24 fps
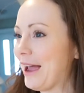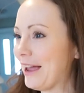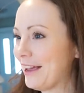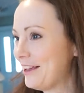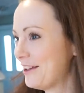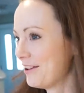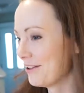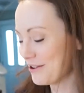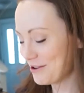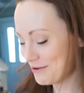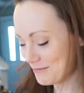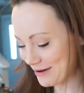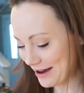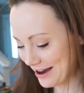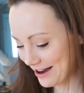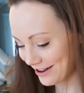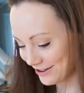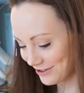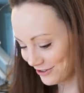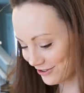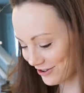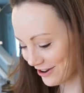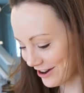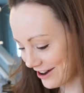Regular
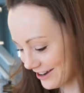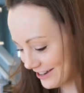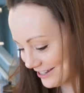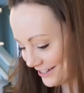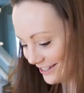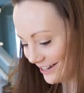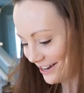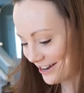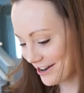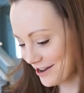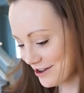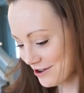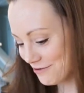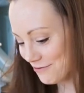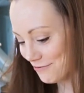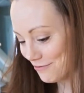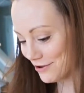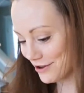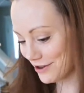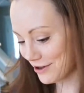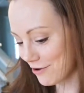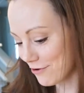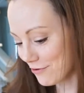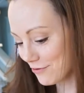pasteurized.
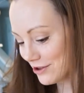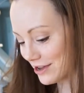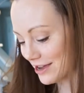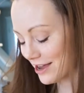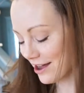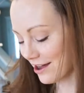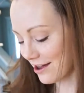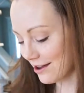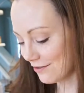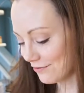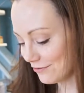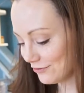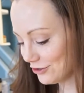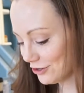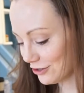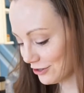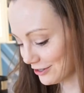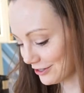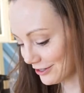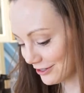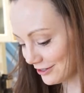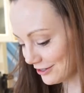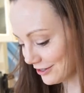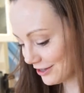We only have
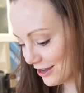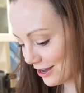just